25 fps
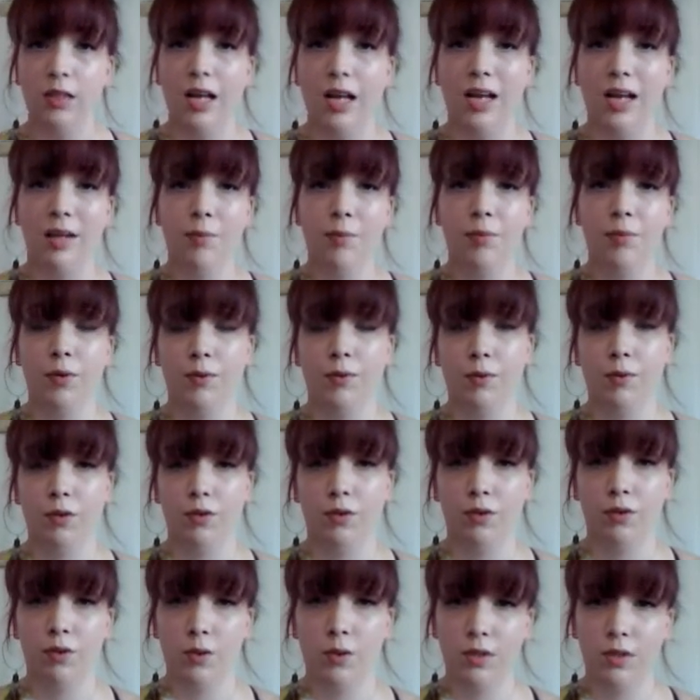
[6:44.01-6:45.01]
I
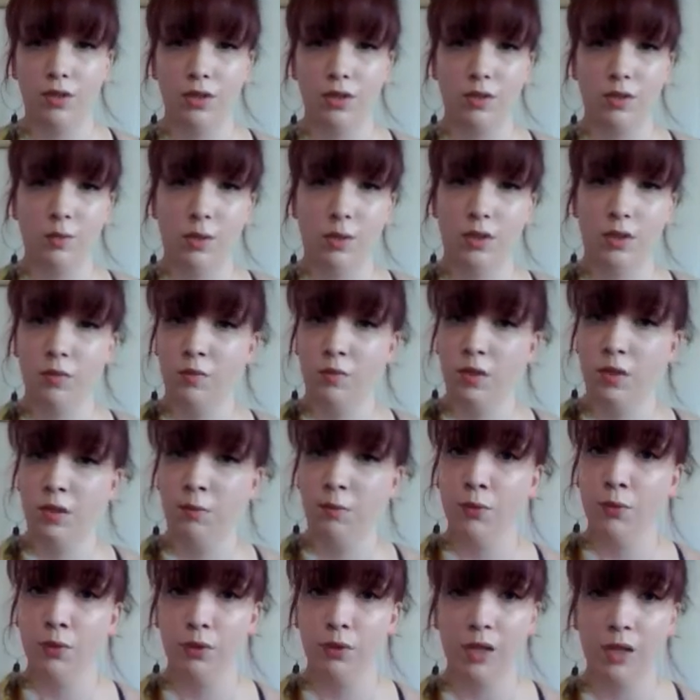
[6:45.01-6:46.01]
prefer going just with a really
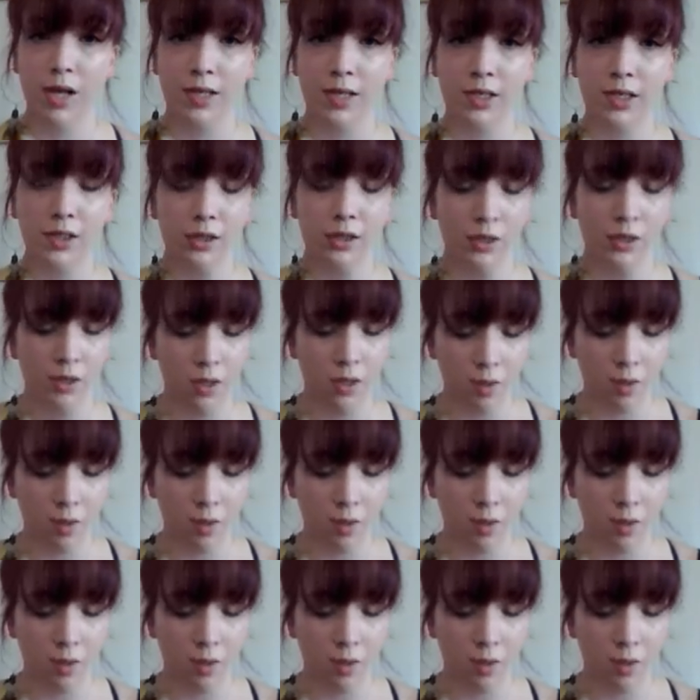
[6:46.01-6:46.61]
bold liner.